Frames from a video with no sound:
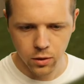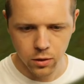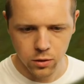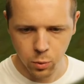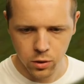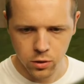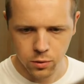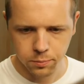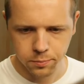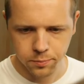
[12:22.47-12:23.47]
You just punch
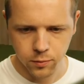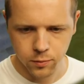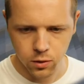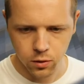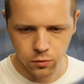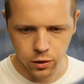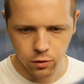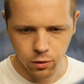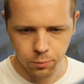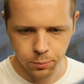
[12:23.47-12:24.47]
them to configure
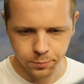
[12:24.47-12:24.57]
them.